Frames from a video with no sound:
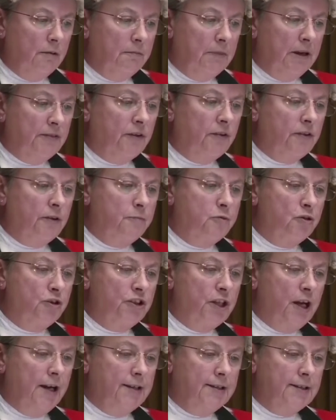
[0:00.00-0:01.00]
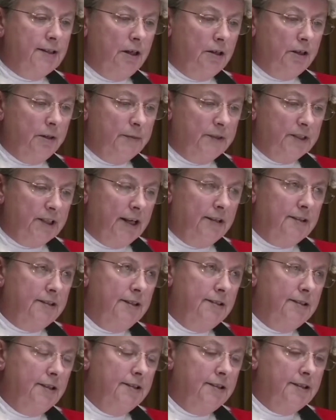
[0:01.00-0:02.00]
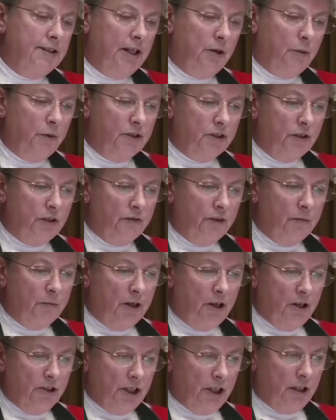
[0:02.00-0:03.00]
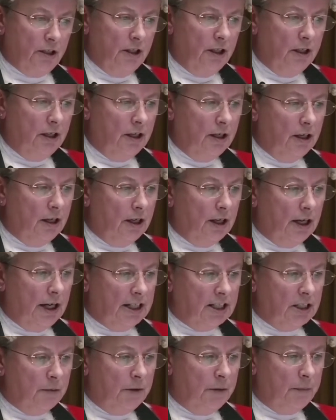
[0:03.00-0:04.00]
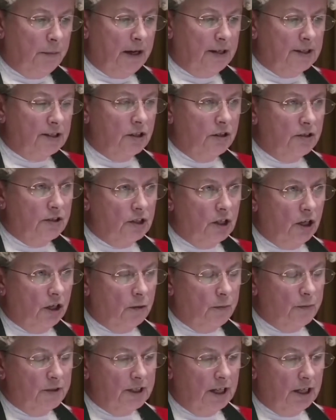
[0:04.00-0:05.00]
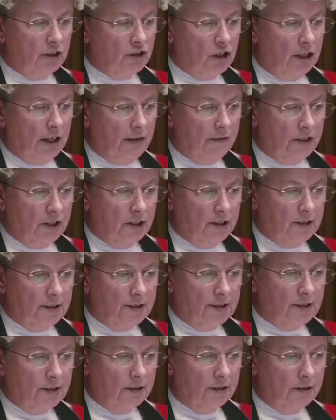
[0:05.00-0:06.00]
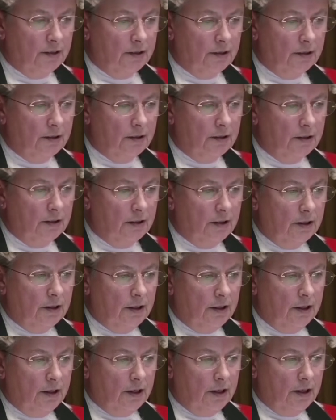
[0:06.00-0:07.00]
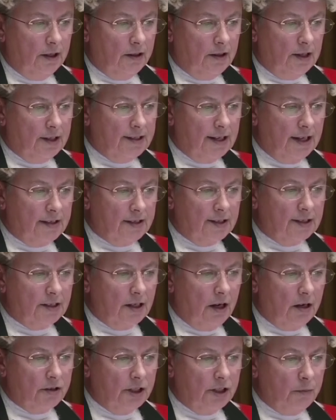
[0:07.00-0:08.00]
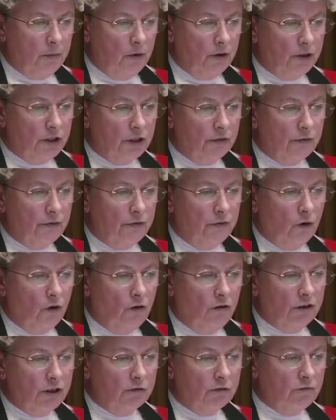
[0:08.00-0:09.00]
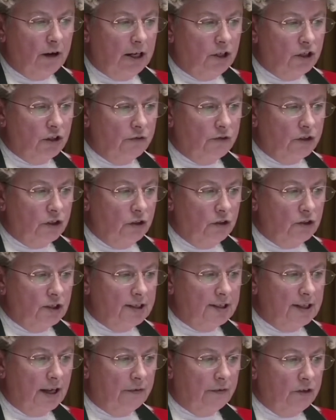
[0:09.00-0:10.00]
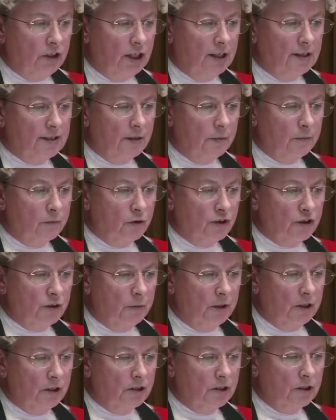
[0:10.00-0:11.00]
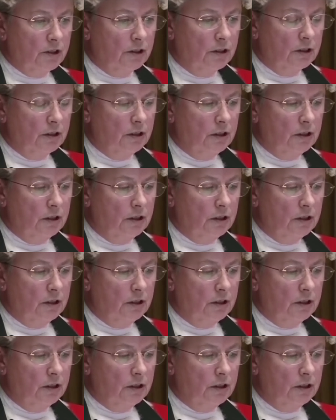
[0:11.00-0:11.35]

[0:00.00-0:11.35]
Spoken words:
meant that the precise circumstances and sequence of the murder had to be based on circumstantial evidence. This has a starting point of 4 and a range of 2 to 7 years imprisonment.